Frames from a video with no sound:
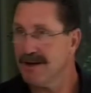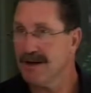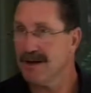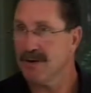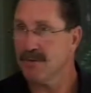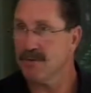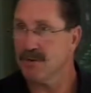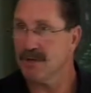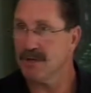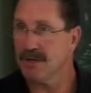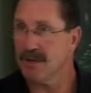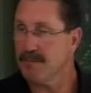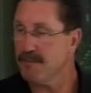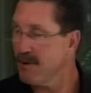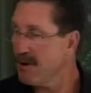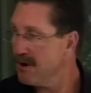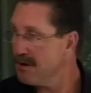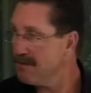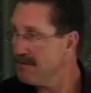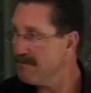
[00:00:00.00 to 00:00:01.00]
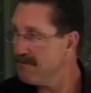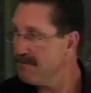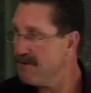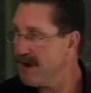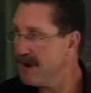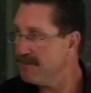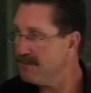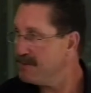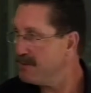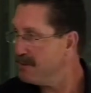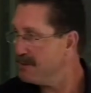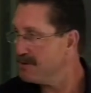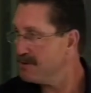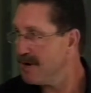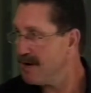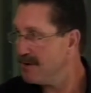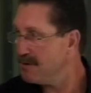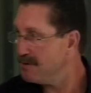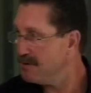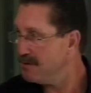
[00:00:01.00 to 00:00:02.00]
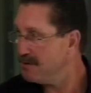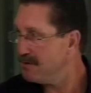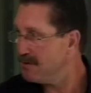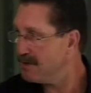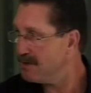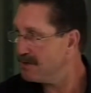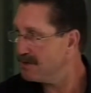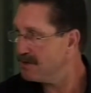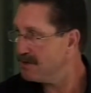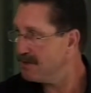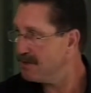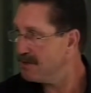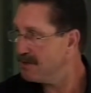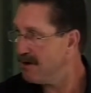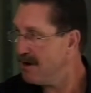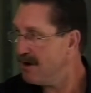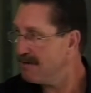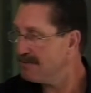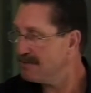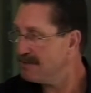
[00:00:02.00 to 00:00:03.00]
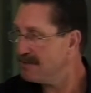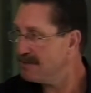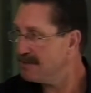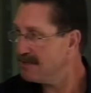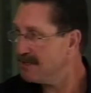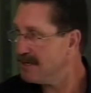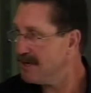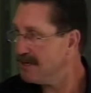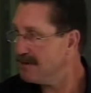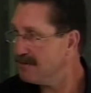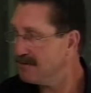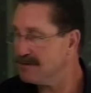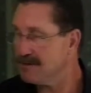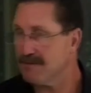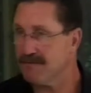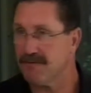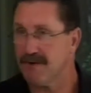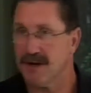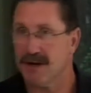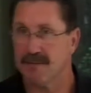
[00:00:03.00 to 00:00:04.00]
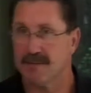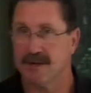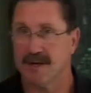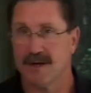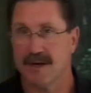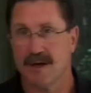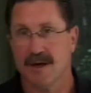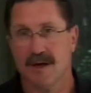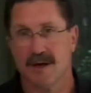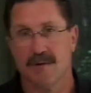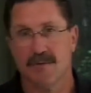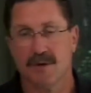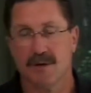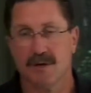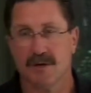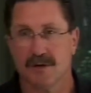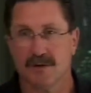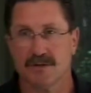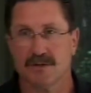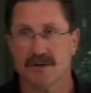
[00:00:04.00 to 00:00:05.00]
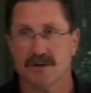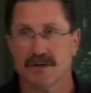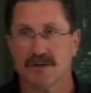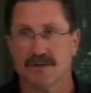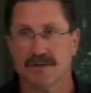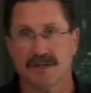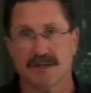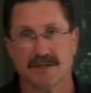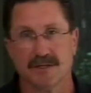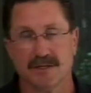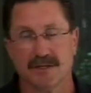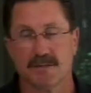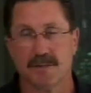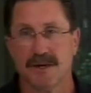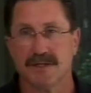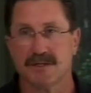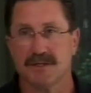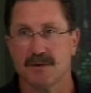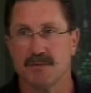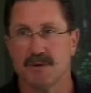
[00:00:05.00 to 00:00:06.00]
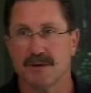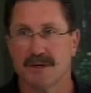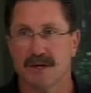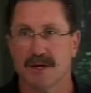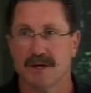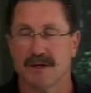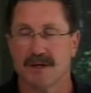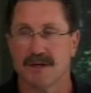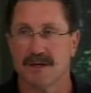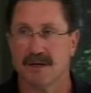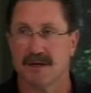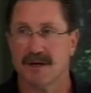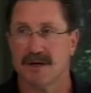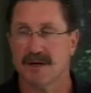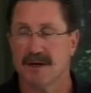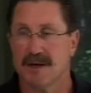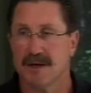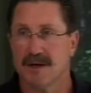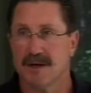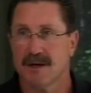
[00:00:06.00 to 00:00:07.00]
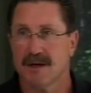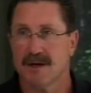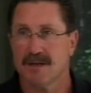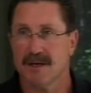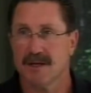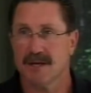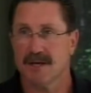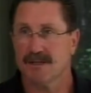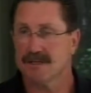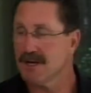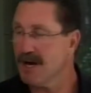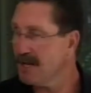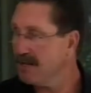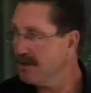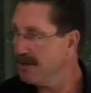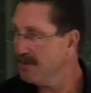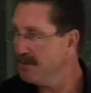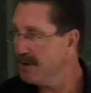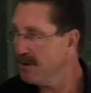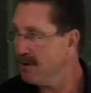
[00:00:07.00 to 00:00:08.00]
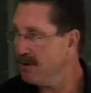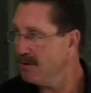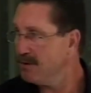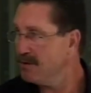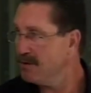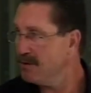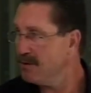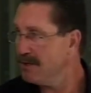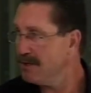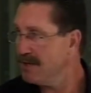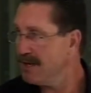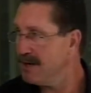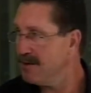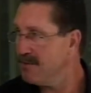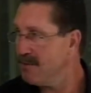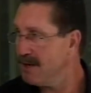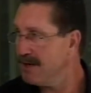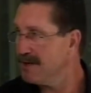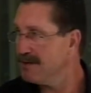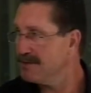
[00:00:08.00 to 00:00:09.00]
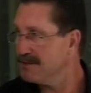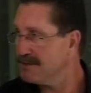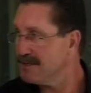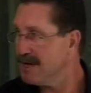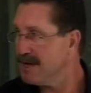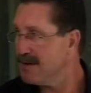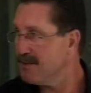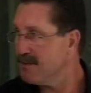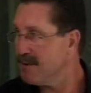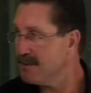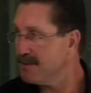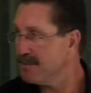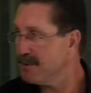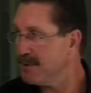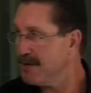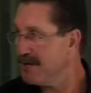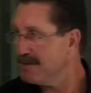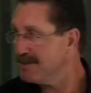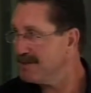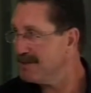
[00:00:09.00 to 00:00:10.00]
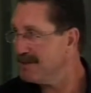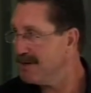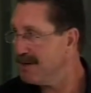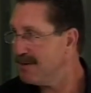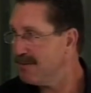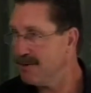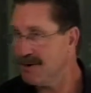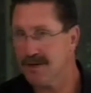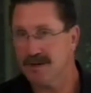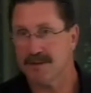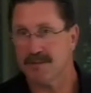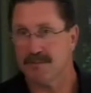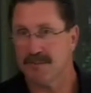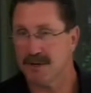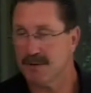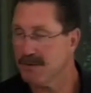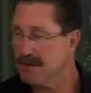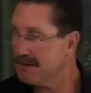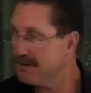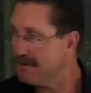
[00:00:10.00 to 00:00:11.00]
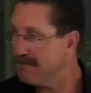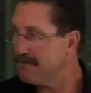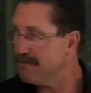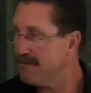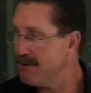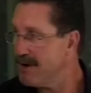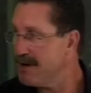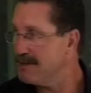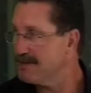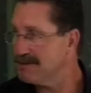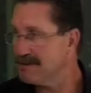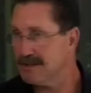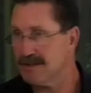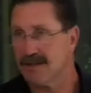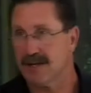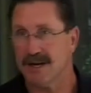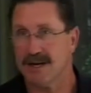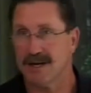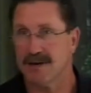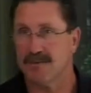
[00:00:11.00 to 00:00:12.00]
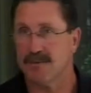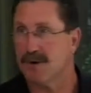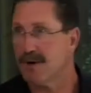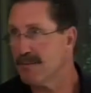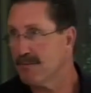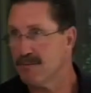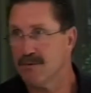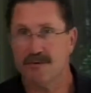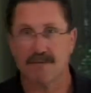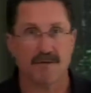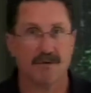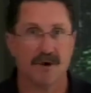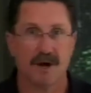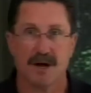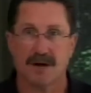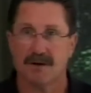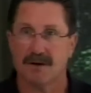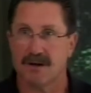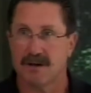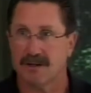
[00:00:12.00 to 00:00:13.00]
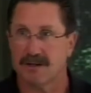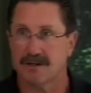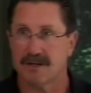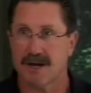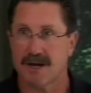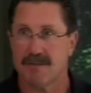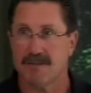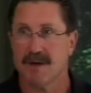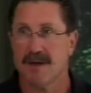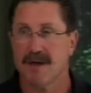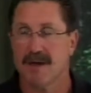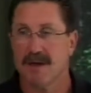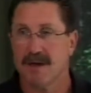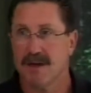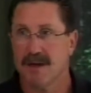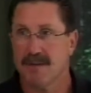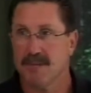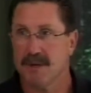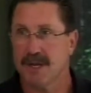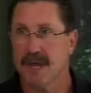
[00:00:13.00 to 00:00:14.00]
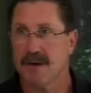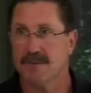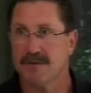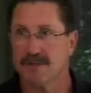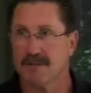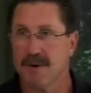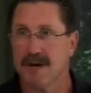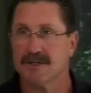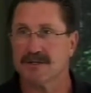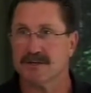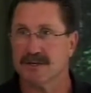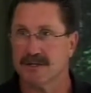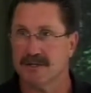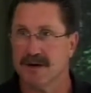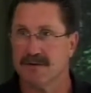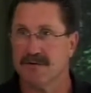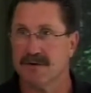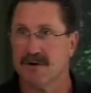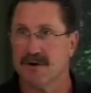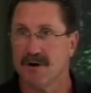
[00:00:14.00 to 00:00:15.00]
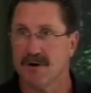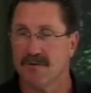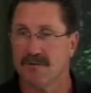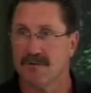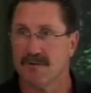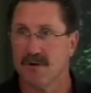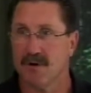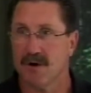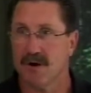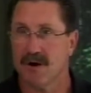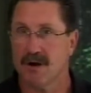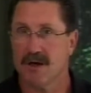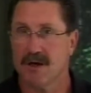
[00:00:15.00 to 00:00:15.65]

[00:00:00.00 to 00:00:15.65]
really a part of the family. We tried to do things during the off season together as a mm-hmm. family. Mm-hmm. But you know, during the season, especially when the, the the kids got a little bit older and they wanted to stay in one place and they wanted yeah. to be with their friends and they didn't want to move around all the time. It became especially difficult for